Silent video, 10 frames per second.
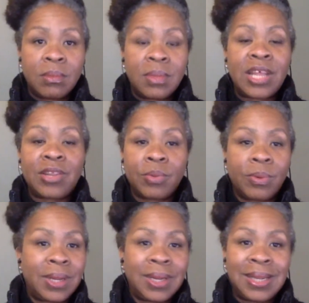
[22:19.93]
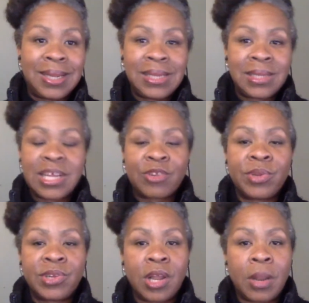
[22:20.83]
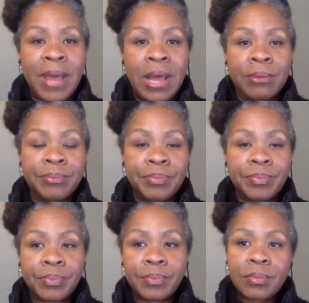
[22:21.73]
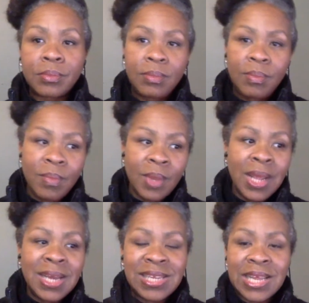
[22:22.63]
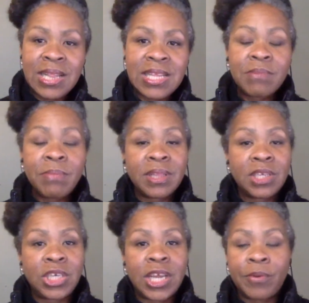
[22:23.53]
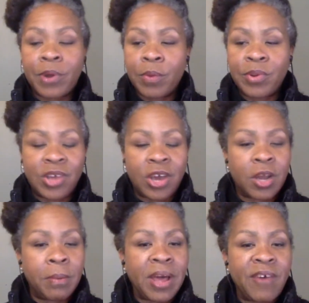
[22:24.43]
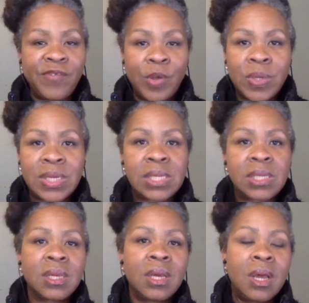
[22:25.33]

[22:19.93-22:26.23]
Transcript: That's what it is. That's what it's all about. Like I said, this month of January, we're talking about focus.